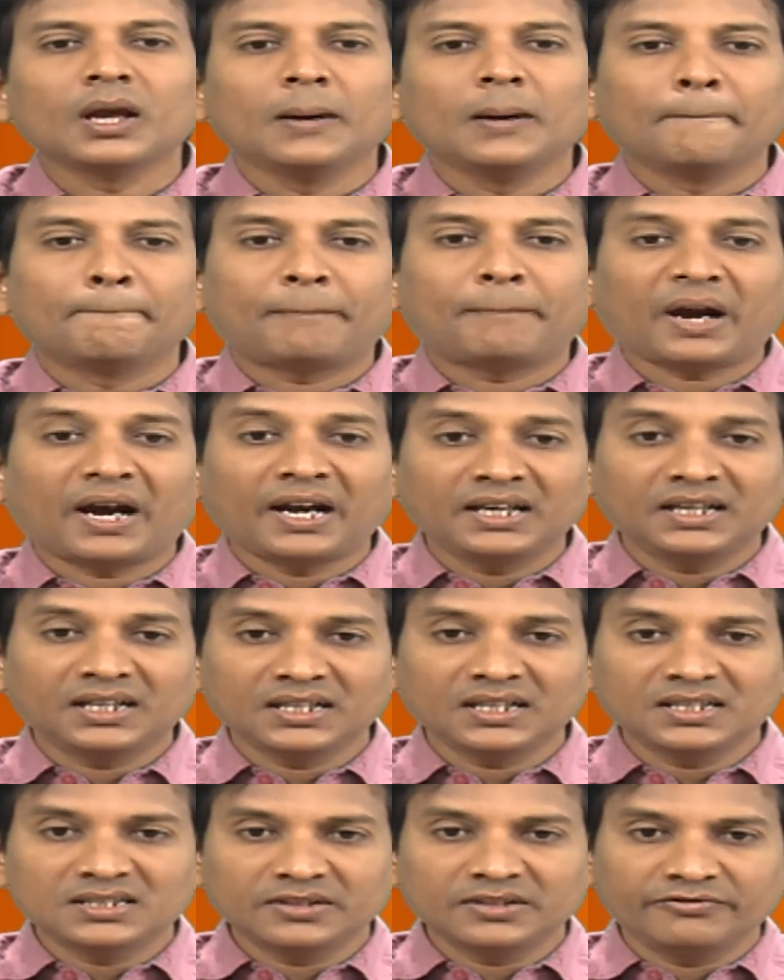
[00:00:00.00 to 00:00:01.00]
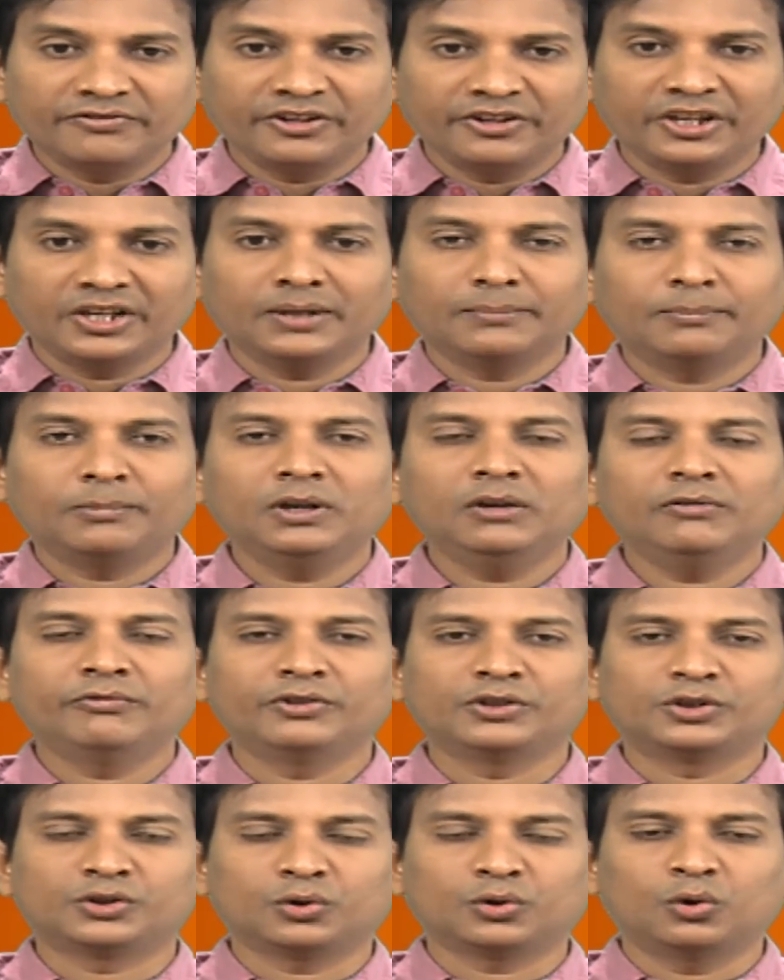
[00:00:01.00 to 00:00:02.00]
pointer is a variable
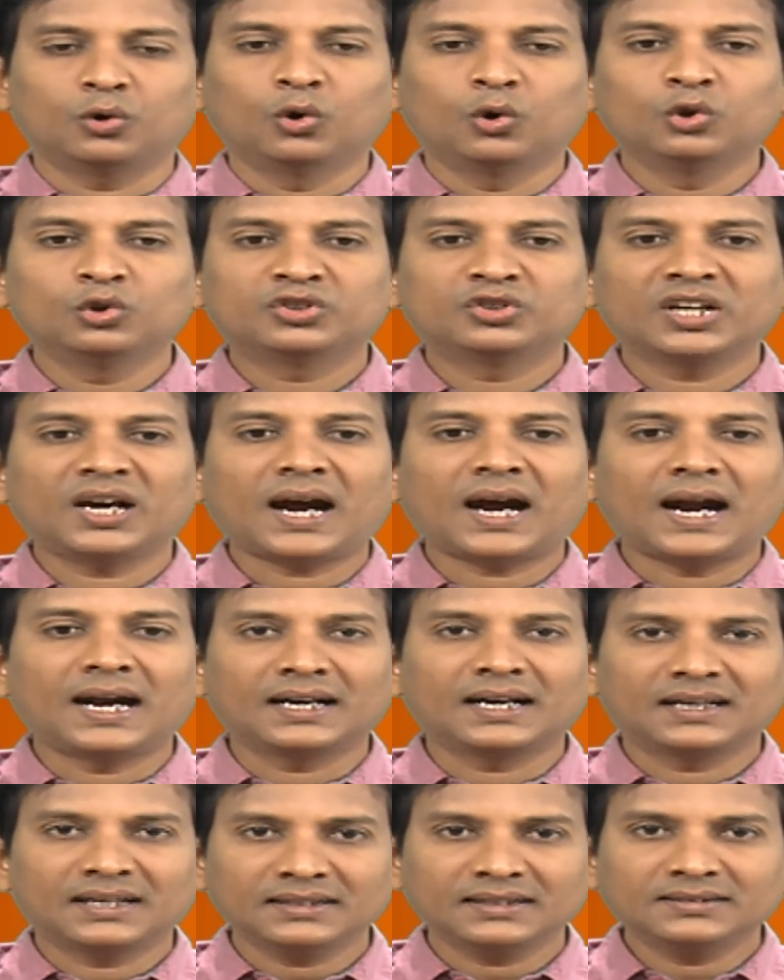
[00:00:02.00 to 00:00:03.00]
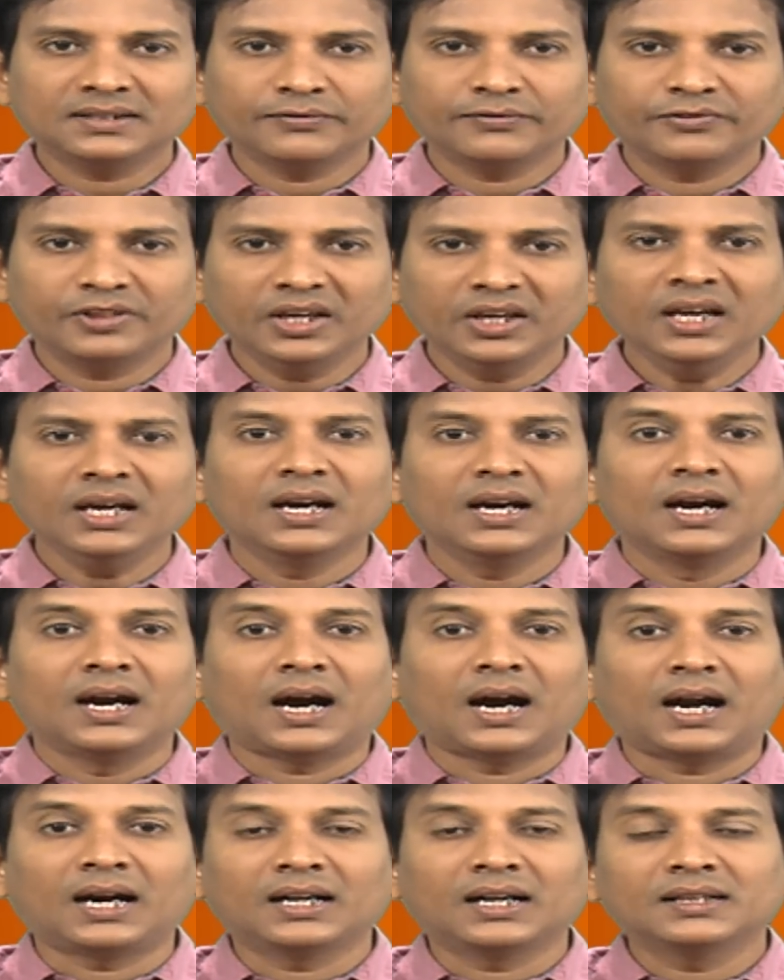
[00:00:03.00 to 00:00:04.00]
which holds the address of the
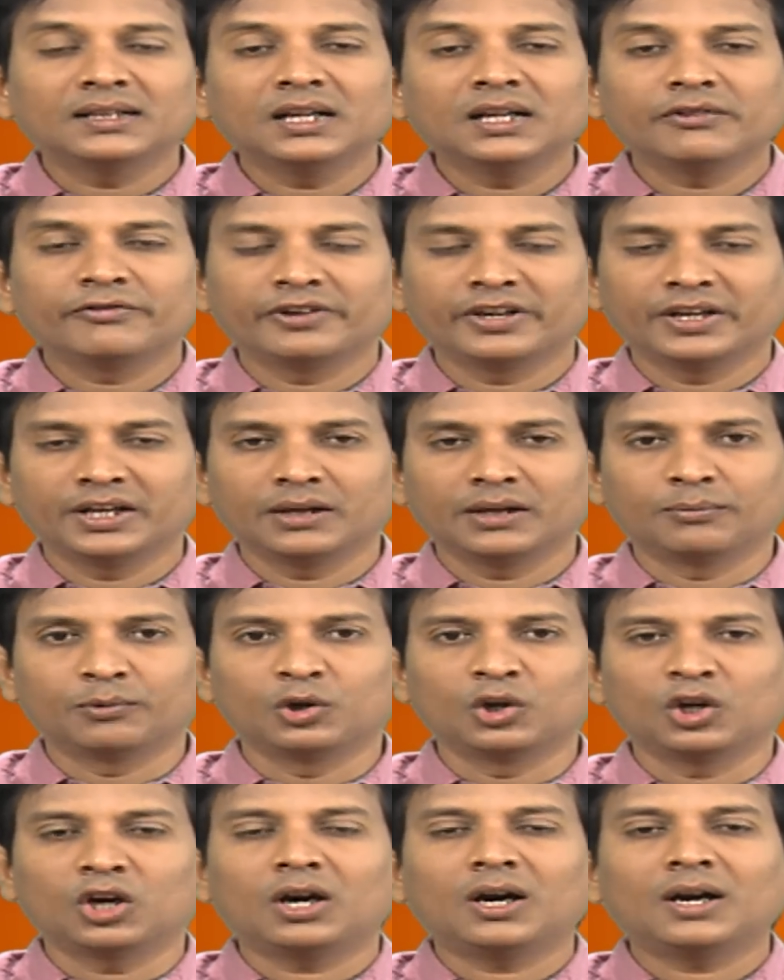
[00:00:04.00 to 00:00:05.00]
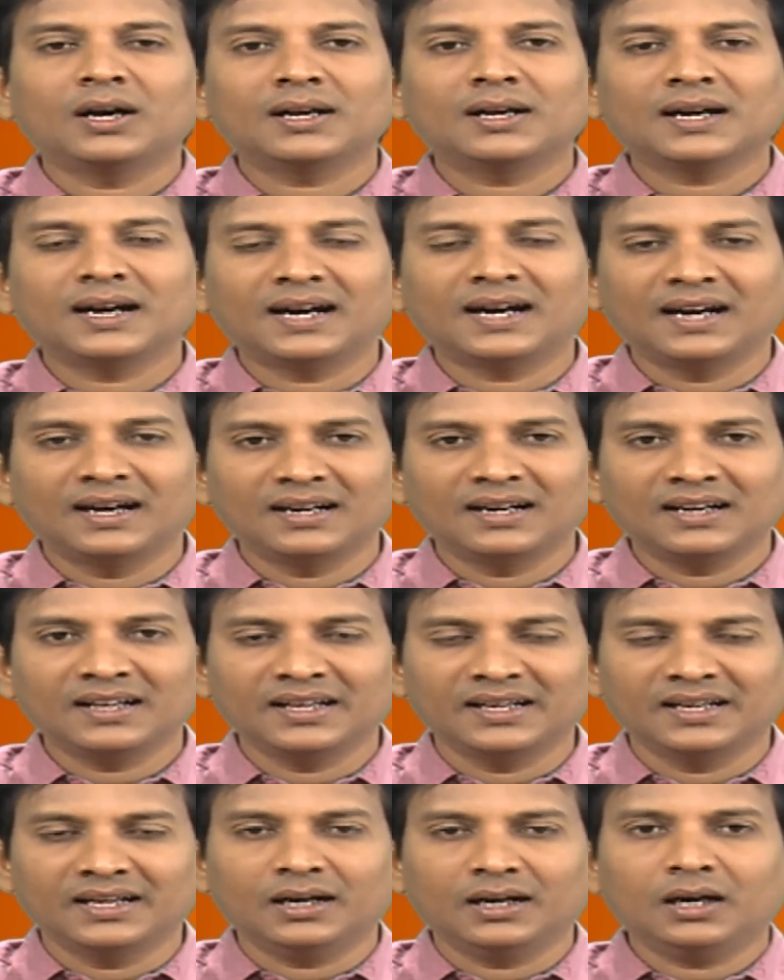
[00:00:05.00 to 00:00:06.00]
another variable or
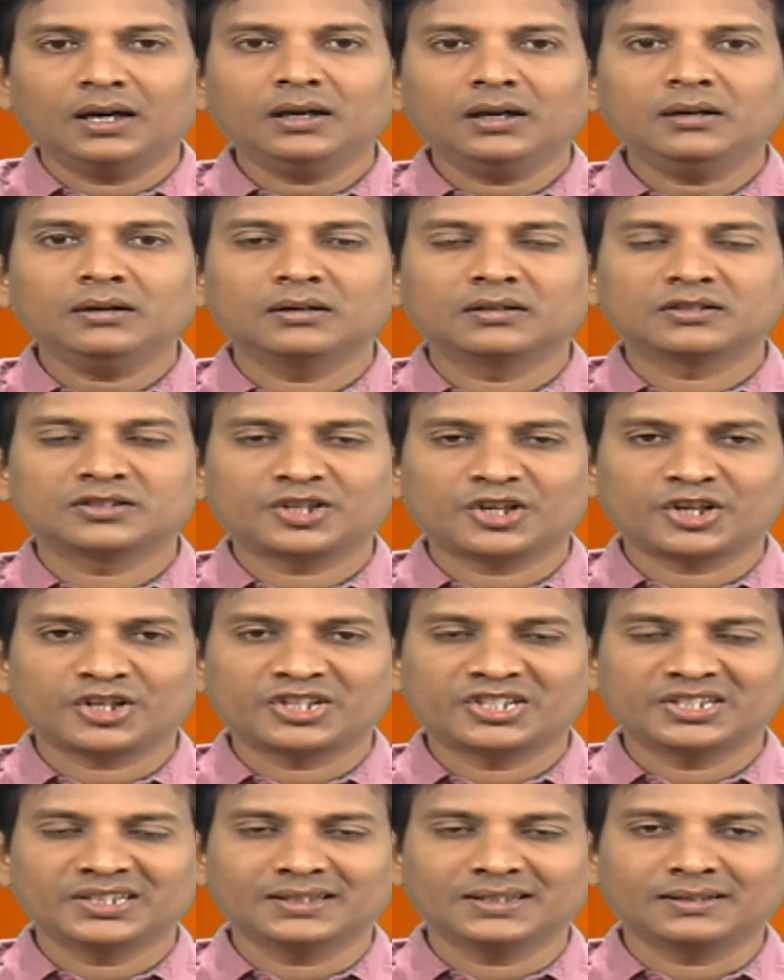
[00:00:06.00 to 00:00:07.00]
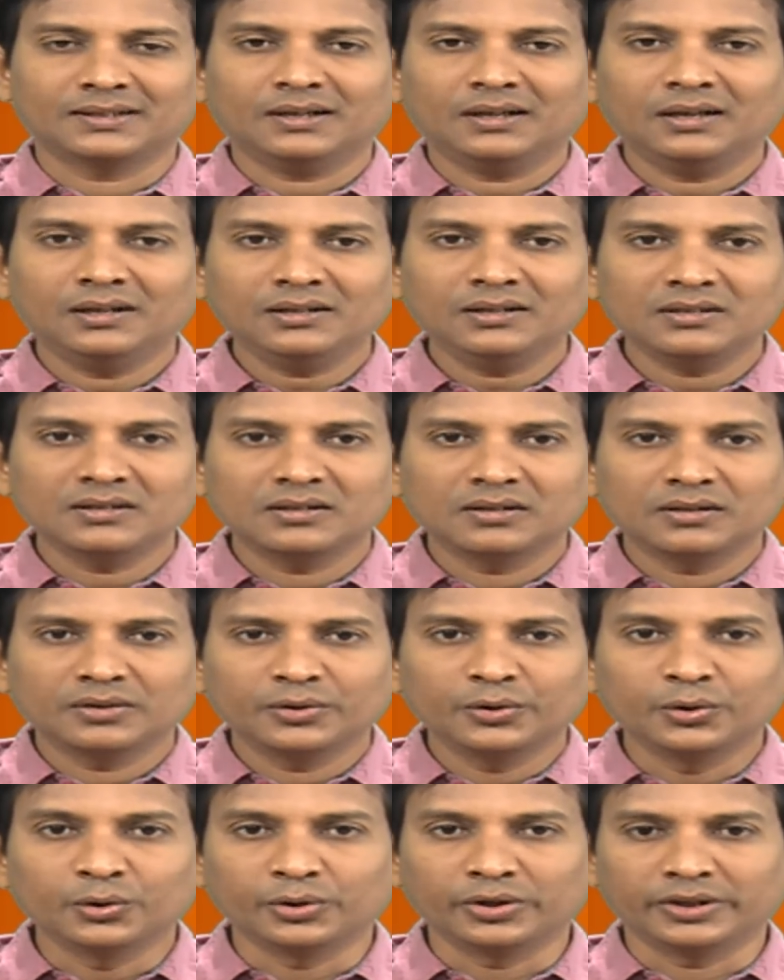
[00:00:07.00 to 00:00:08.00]
array or structure or
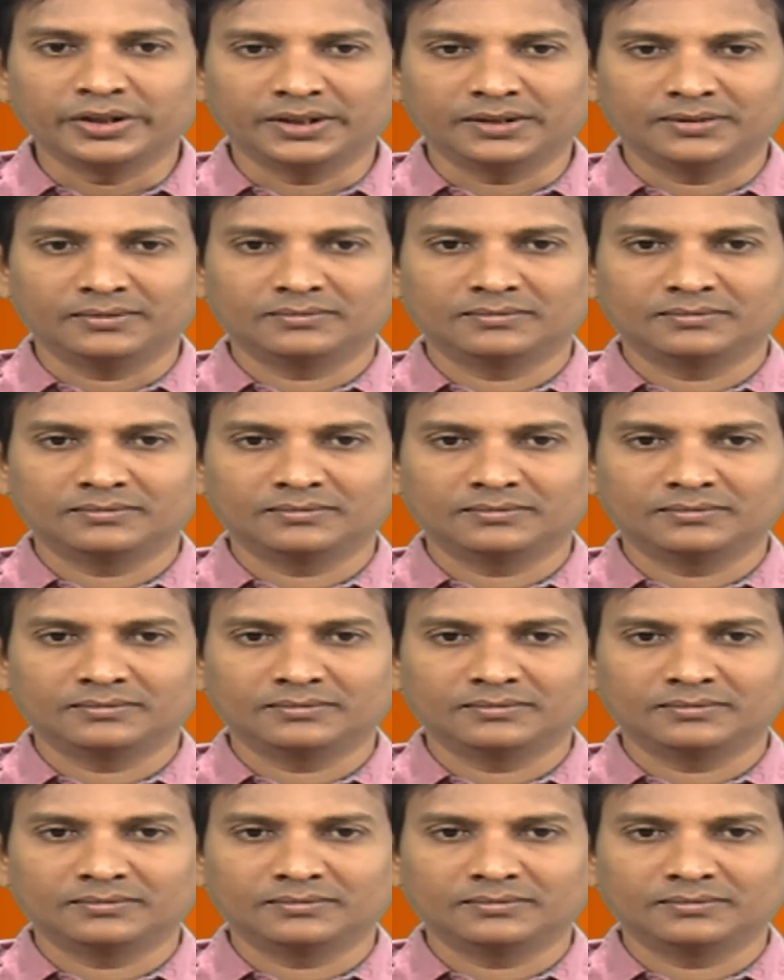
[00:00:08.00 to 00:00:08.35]
union.